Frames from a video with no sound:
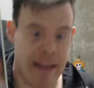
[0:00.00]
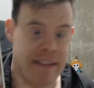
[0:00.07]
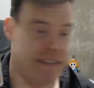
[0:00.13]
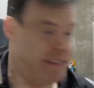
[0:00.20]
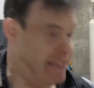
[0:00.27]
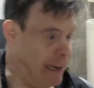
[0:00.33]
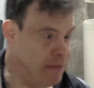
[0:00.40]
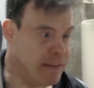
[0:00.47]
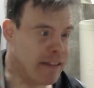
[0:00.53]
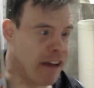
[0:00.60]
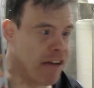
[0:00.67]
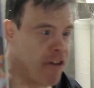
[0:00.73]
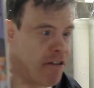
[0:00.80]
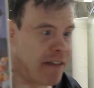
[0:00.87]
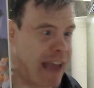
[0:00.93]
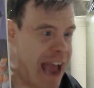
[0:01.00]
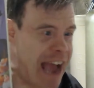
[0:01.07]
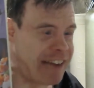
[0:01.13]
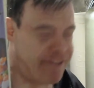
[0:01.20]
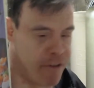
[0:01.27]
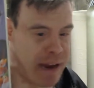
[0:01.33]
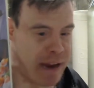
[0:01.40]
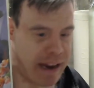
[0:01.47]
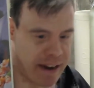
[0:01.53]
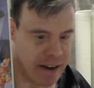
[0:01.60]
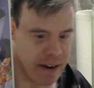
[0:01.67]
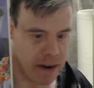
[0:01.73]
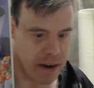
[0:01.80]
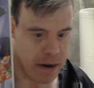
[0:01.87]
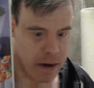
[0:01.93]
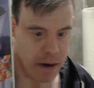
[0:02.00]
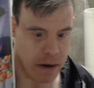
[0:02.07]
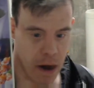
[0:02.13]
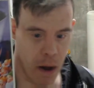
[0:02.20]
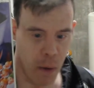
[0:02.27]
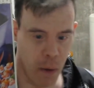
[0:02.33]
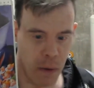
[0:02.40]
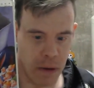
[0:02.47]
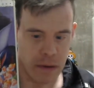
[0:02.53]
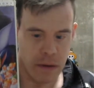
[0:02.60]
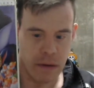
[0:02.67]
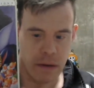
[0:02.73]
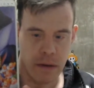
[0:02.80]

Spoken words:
Seems like a good cast for me. You know,